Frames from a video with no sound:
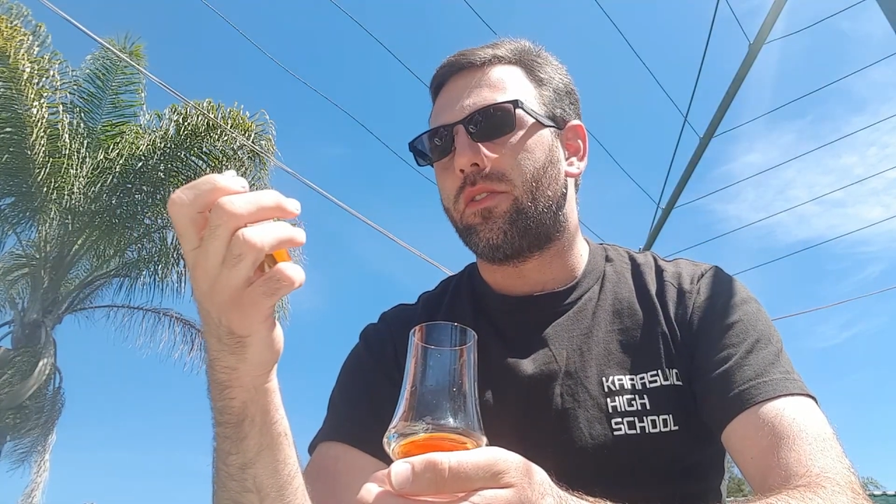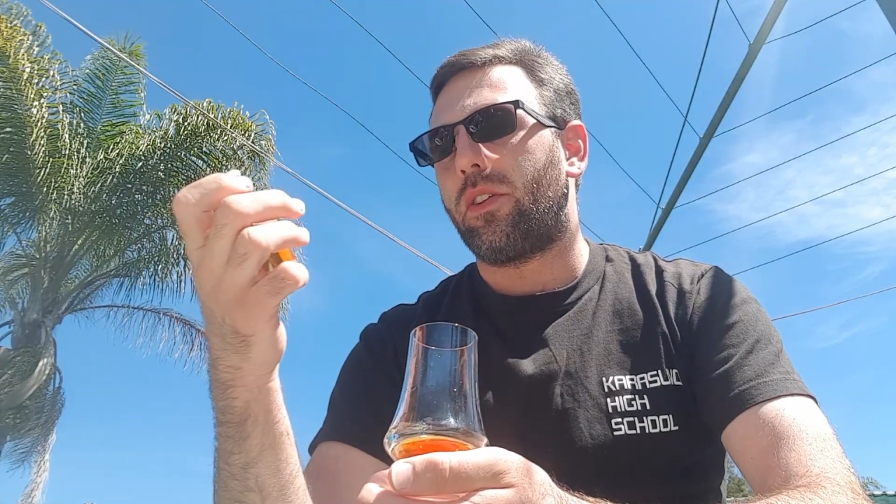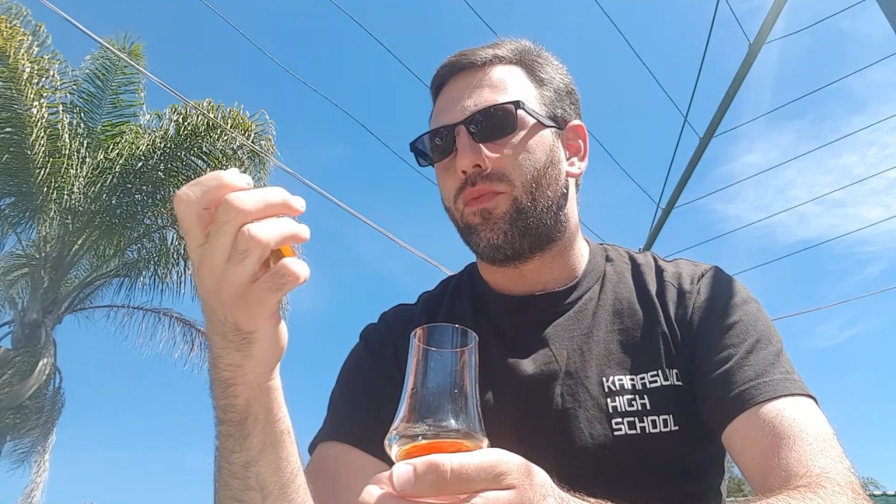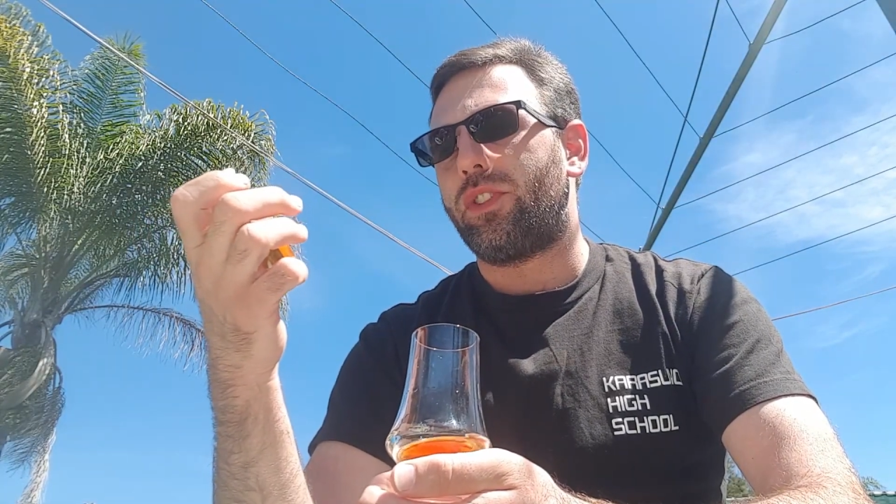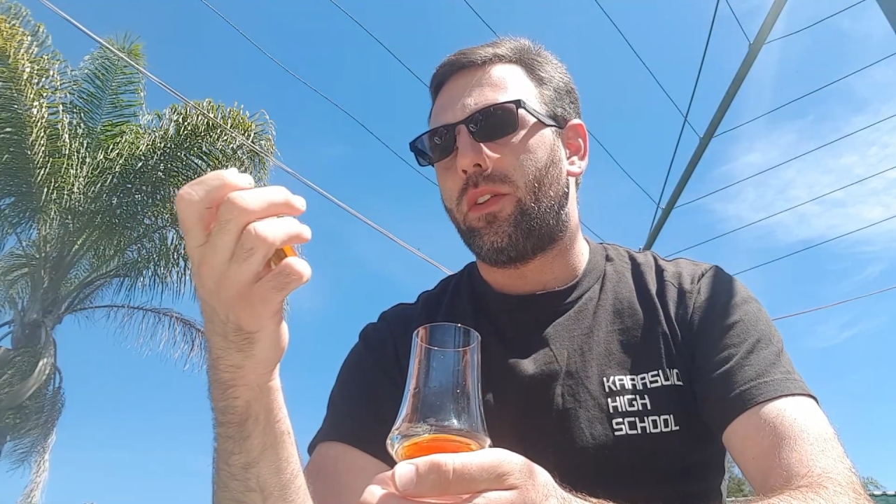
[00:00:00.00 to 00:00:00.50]
I
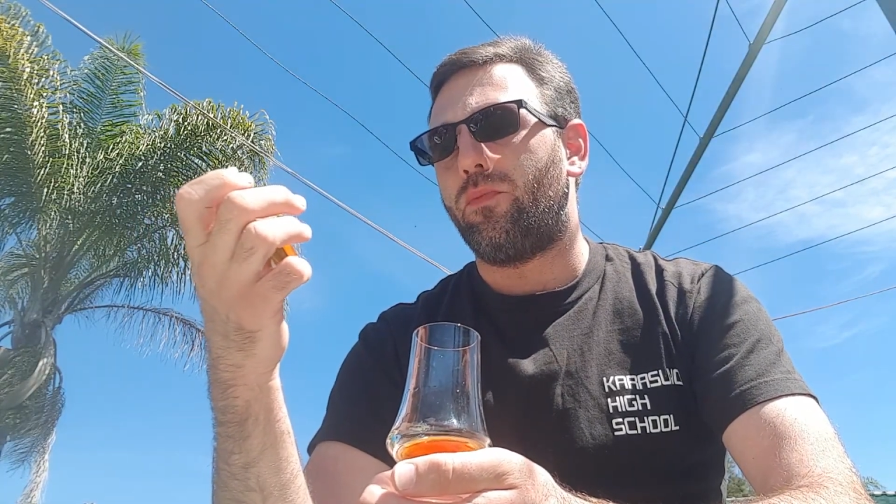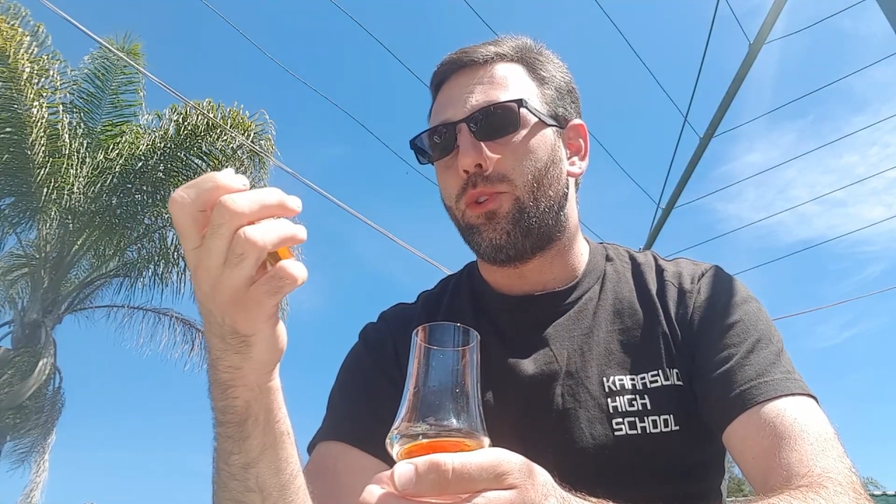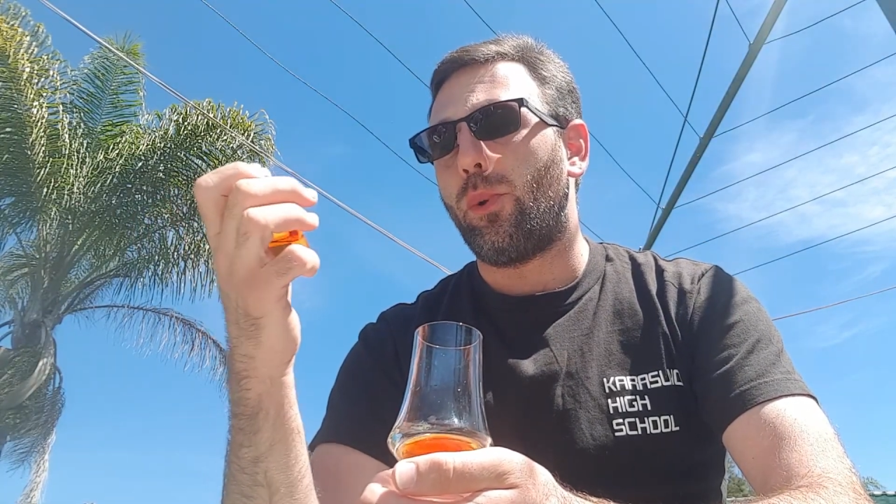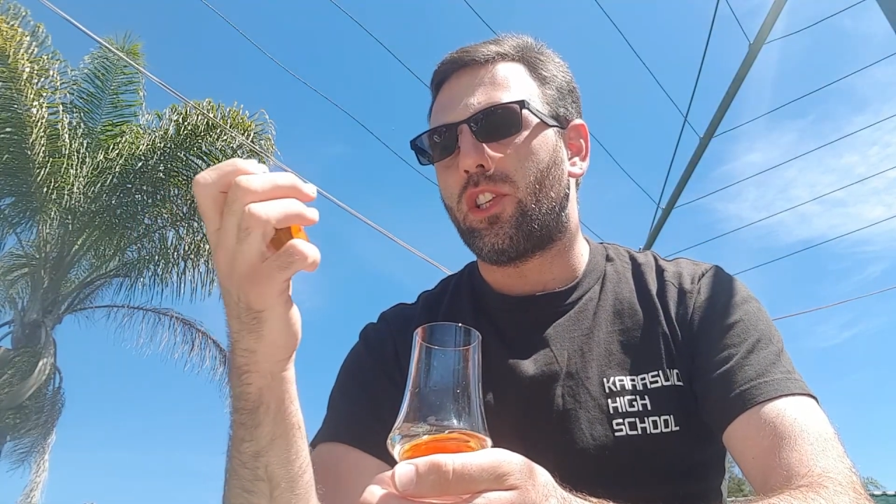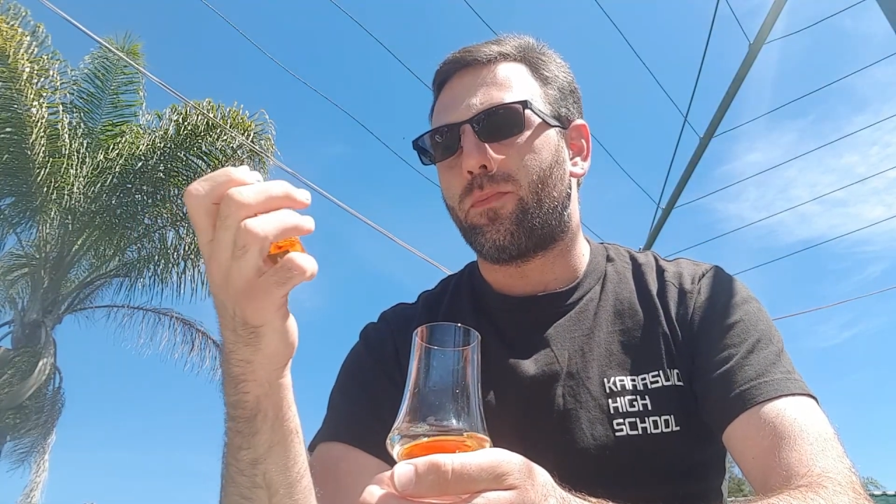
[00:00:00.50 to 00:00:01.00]
said
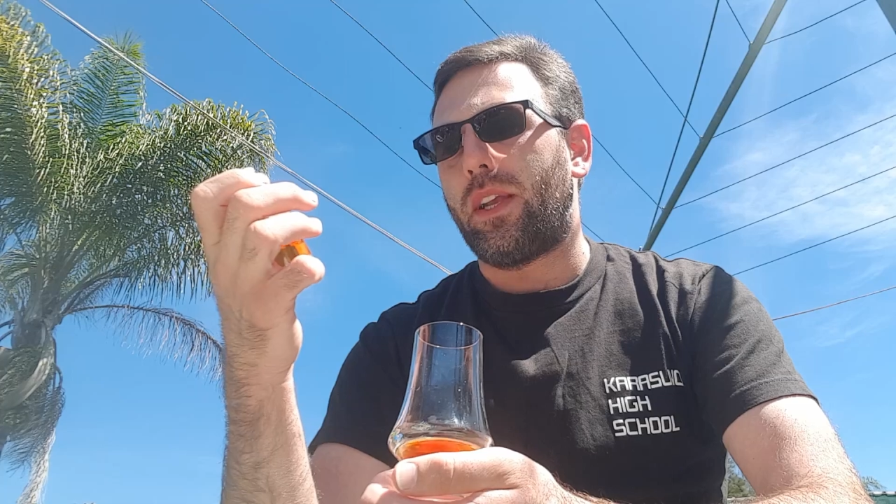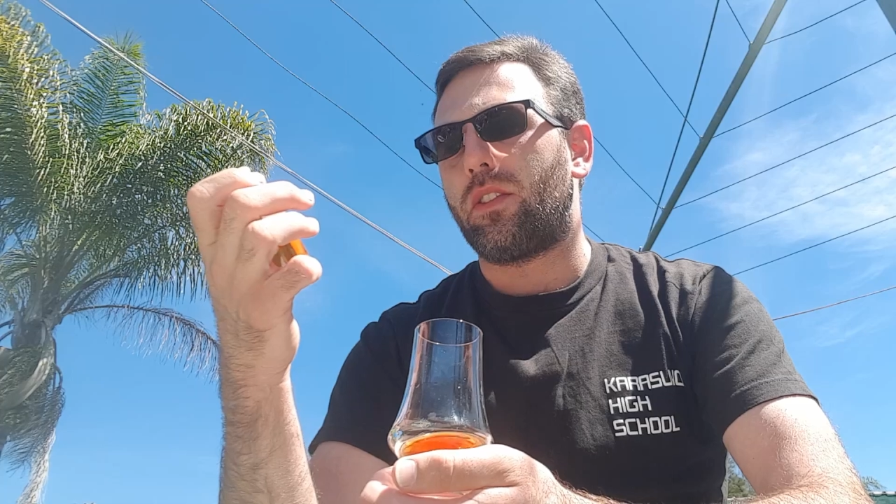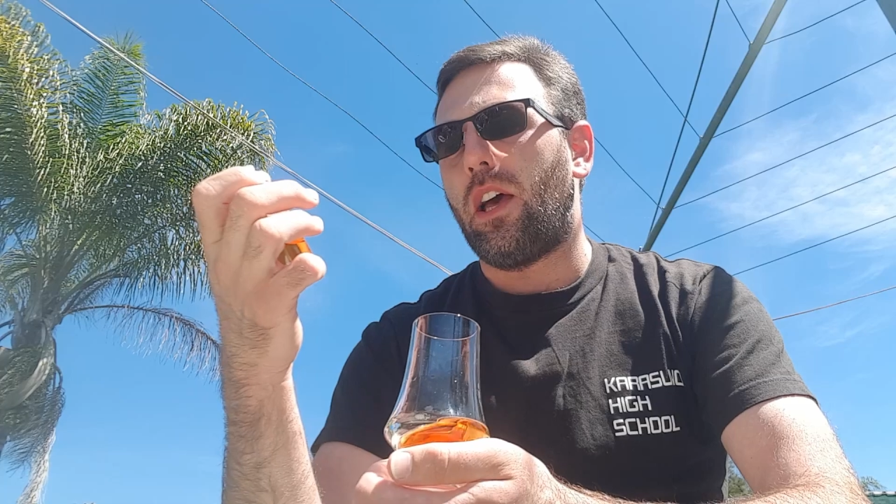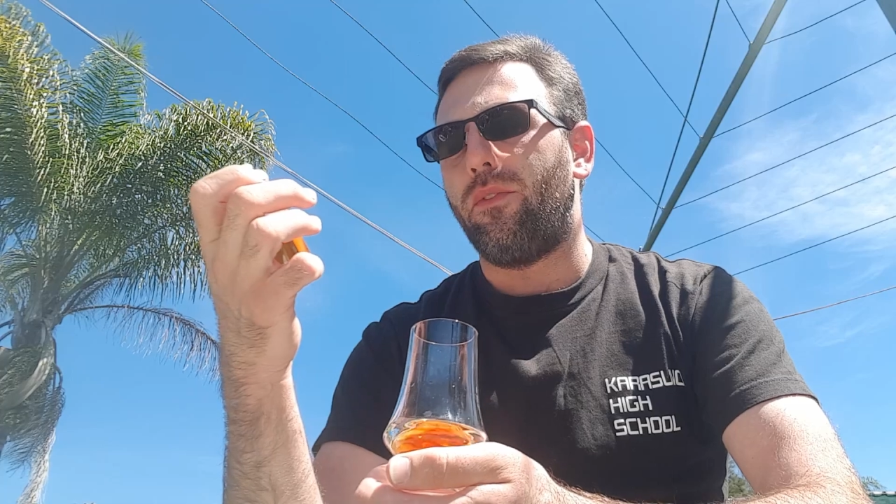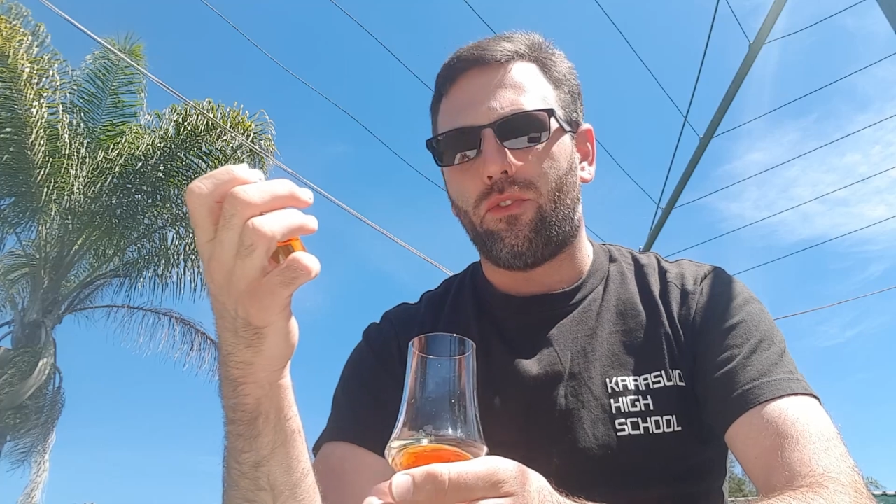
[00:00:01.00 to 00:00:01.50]
you expect
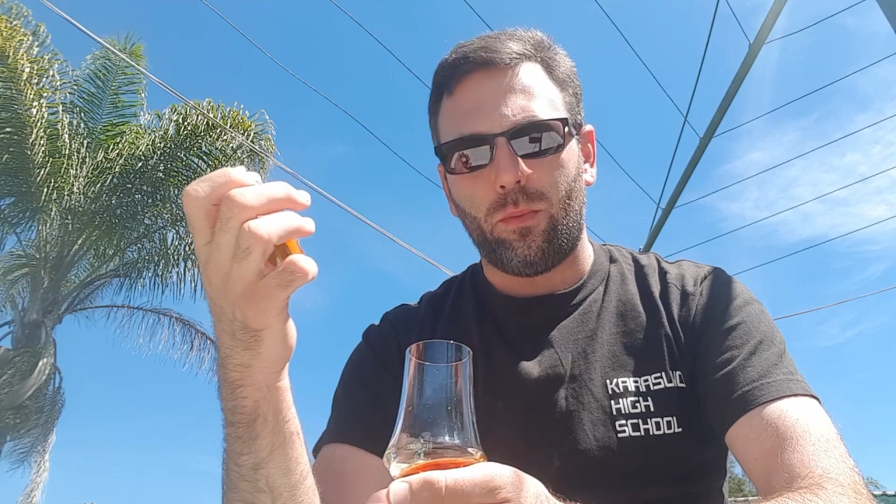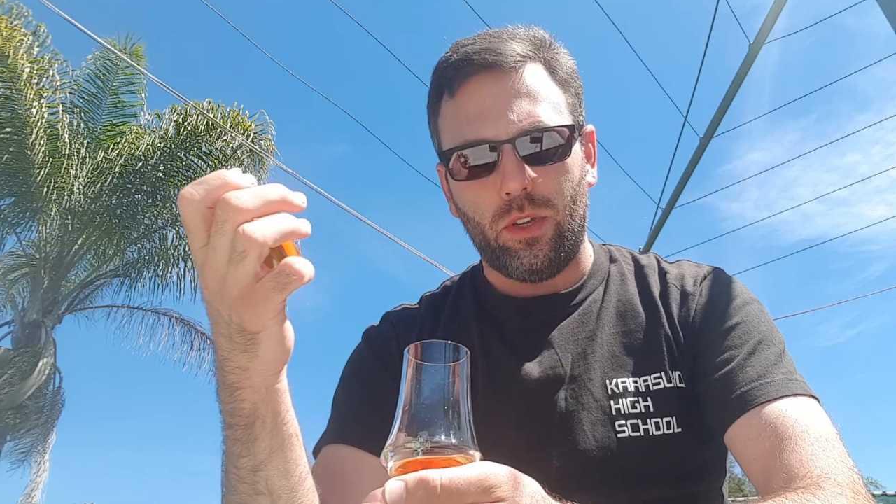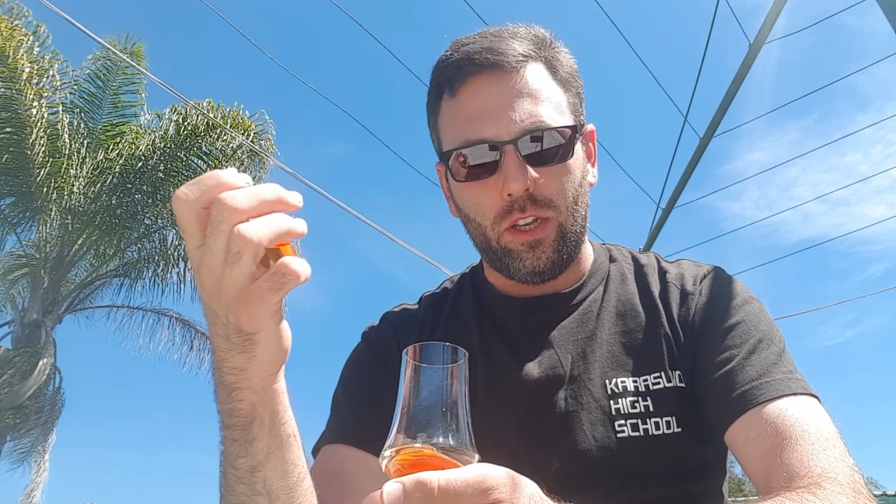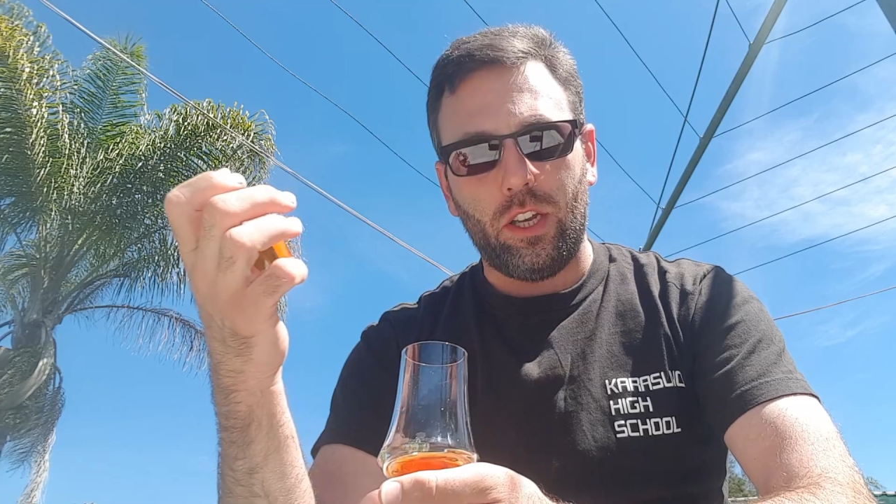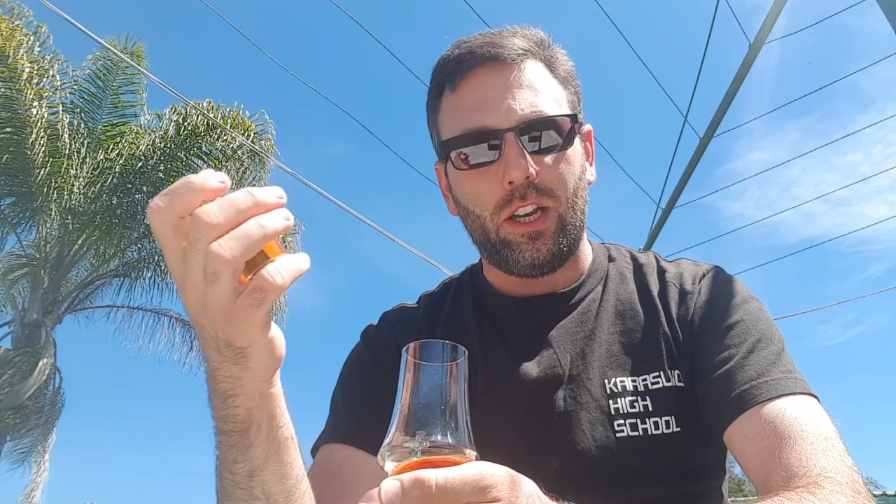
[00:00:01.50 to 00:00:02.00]
that from
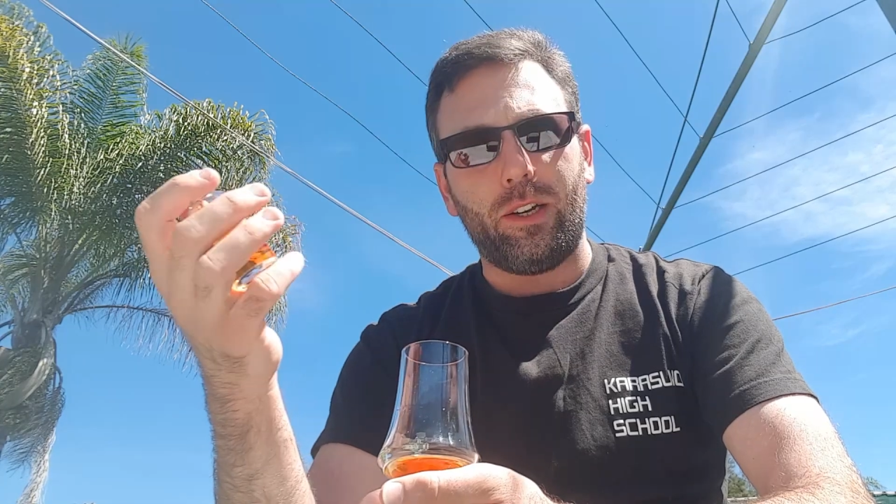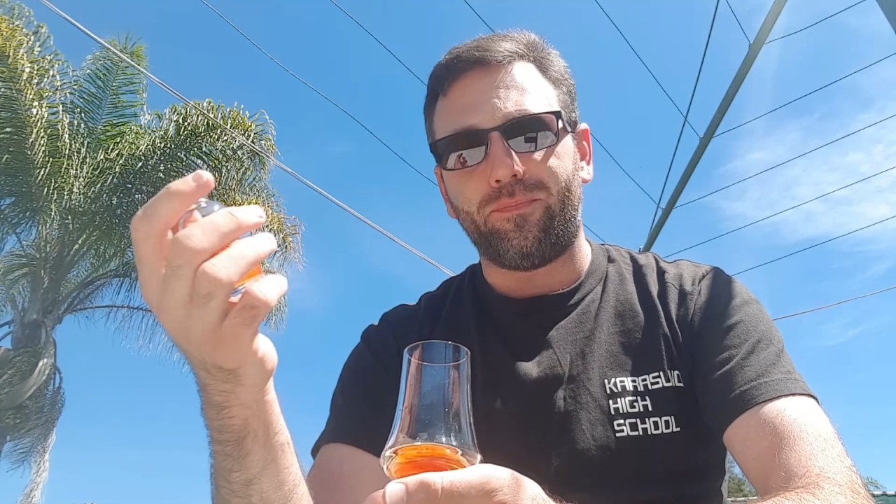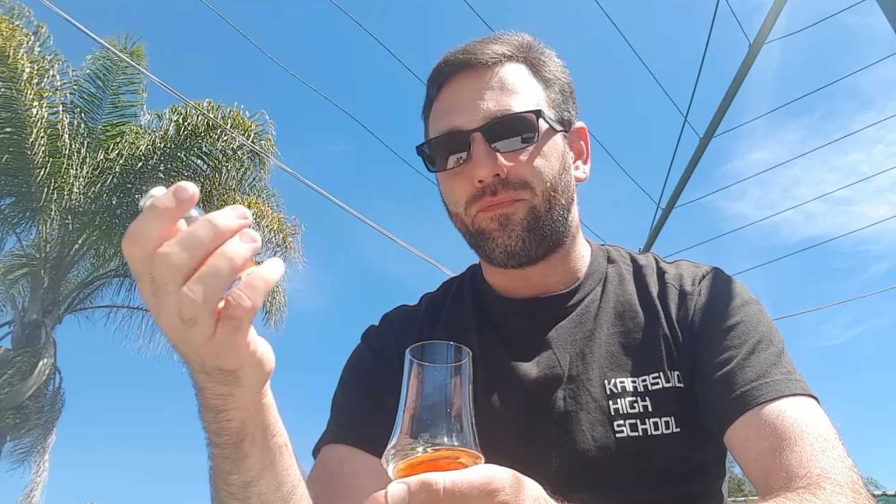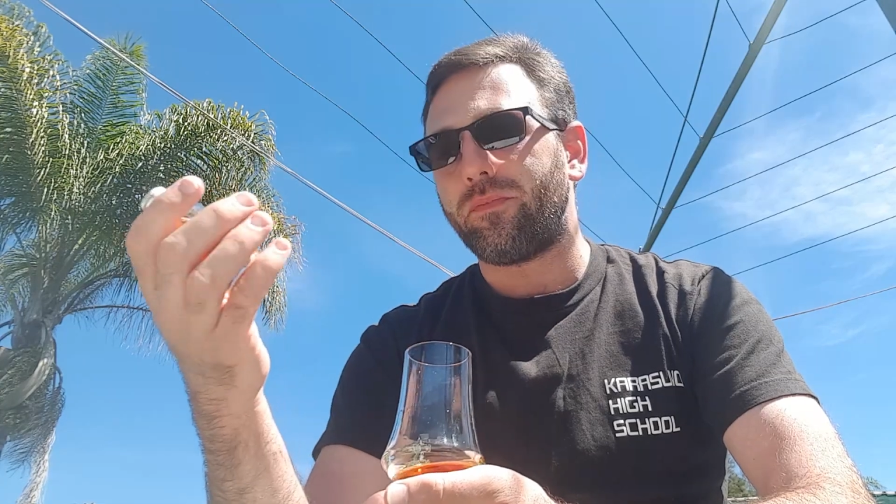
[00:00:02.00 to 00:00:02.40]
a